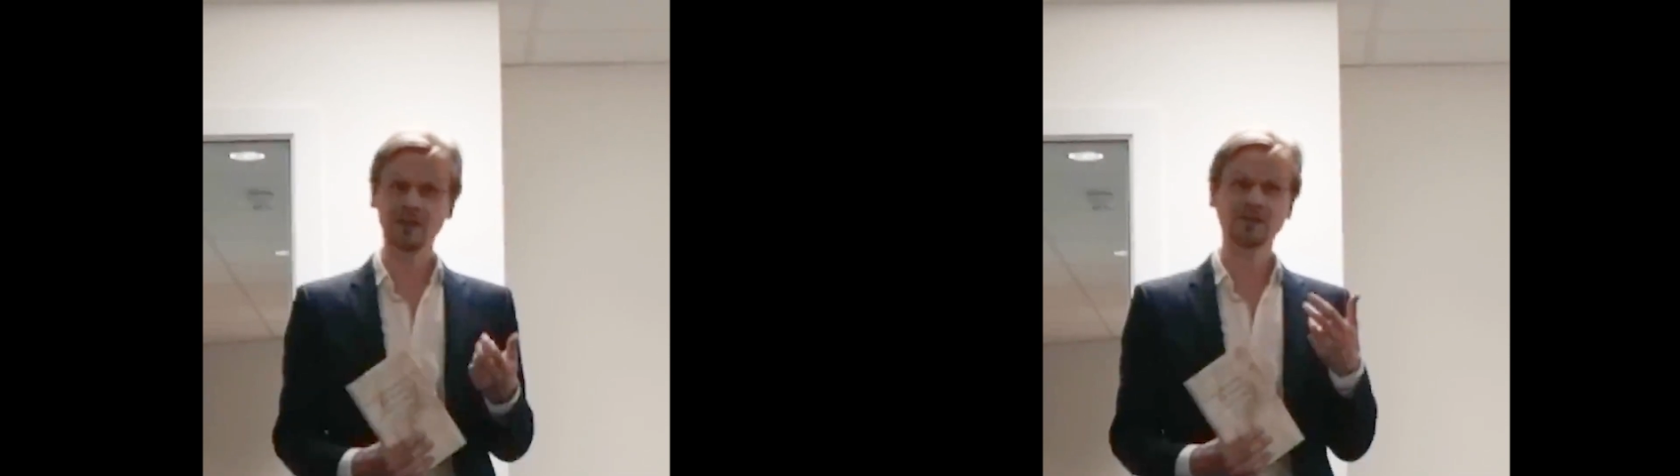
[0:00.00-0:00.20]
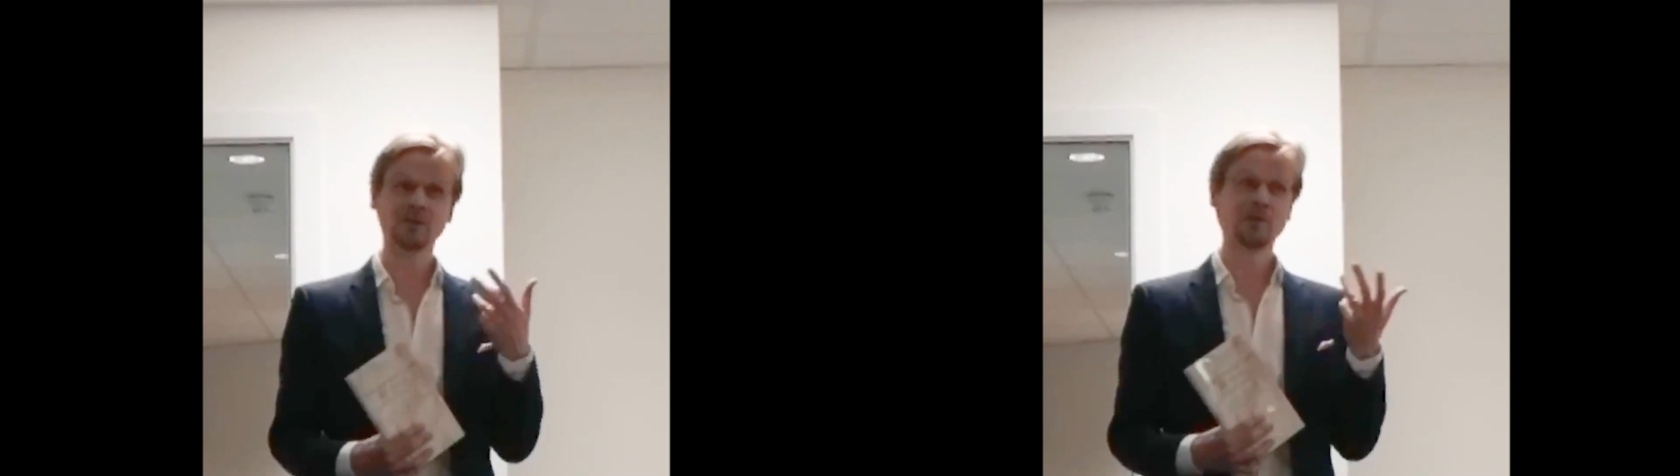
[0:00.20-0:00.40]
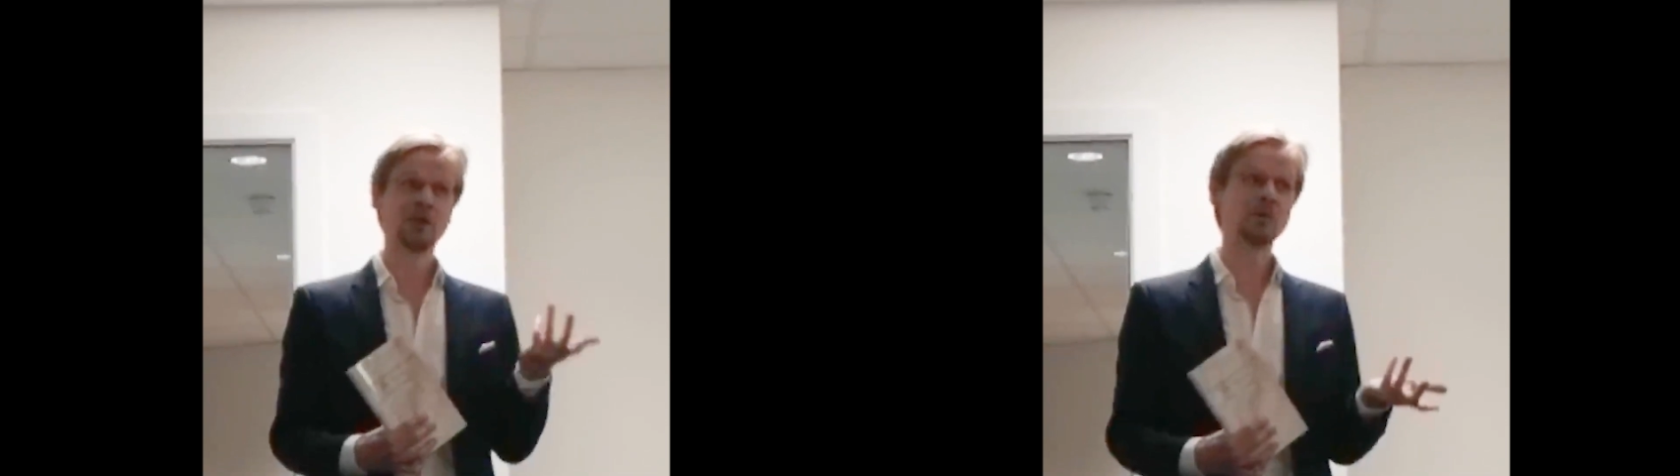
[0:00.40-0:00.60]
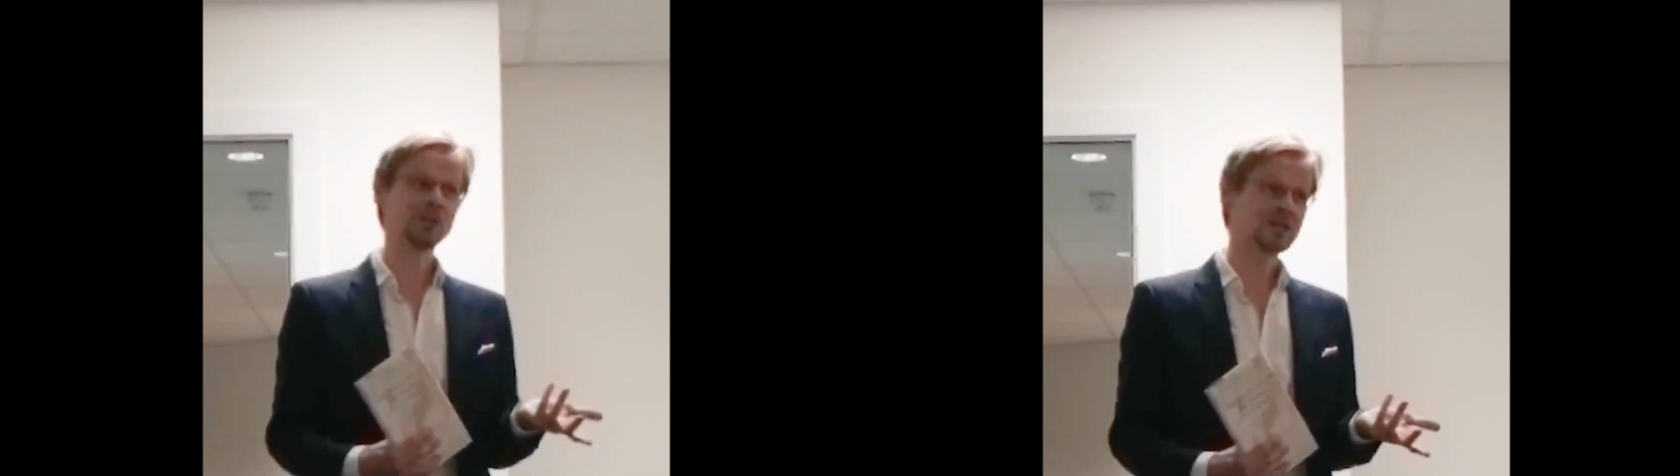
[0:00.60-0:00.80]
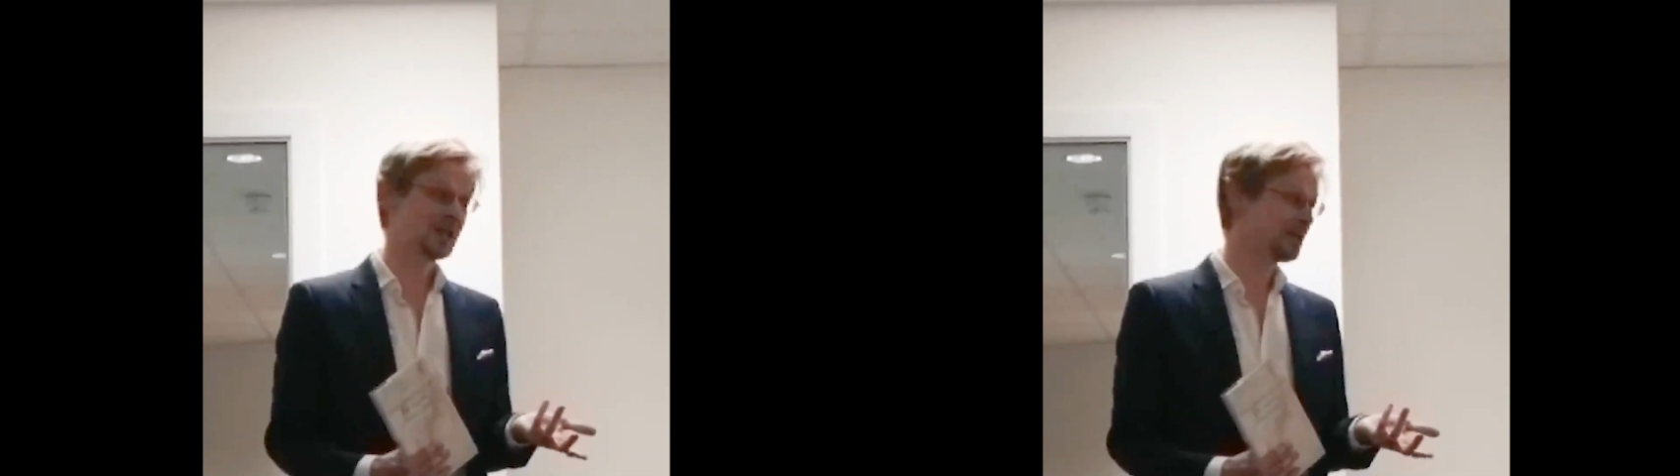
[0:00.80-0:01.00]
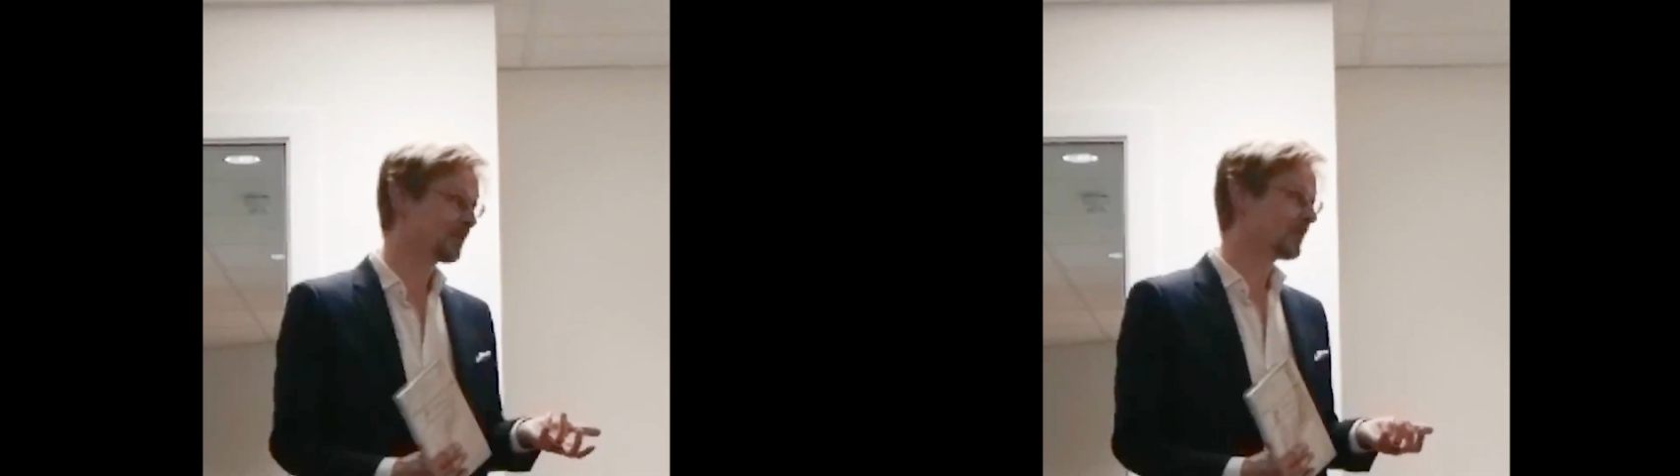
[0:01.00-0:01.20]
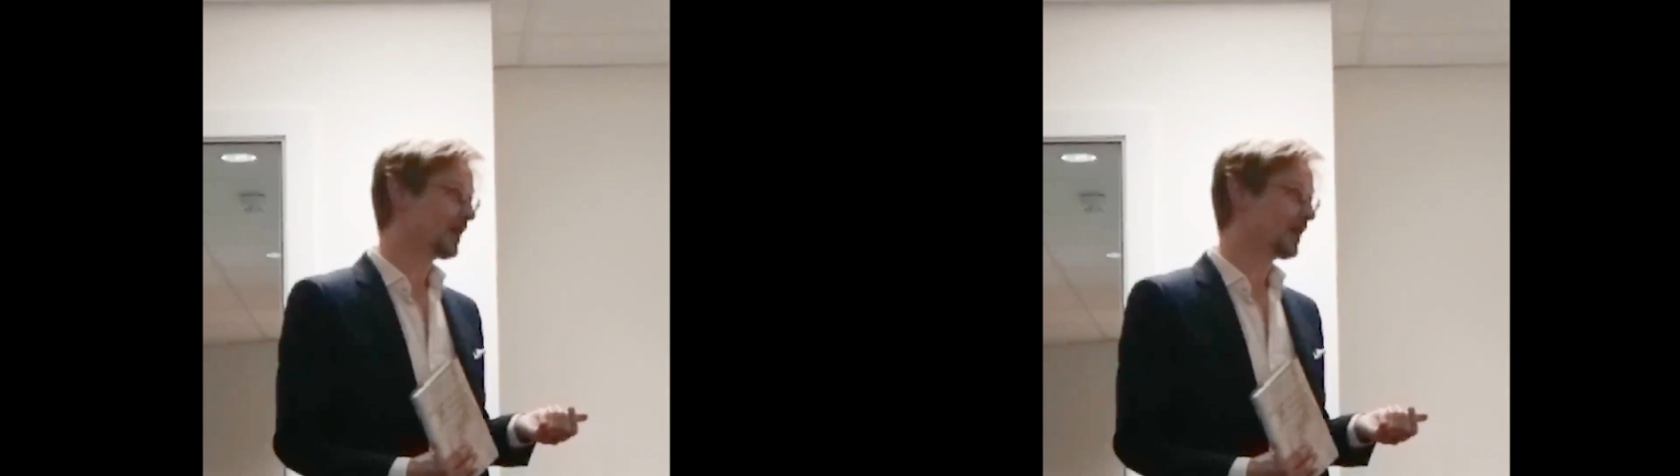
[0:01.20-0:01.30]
the history of the papacy.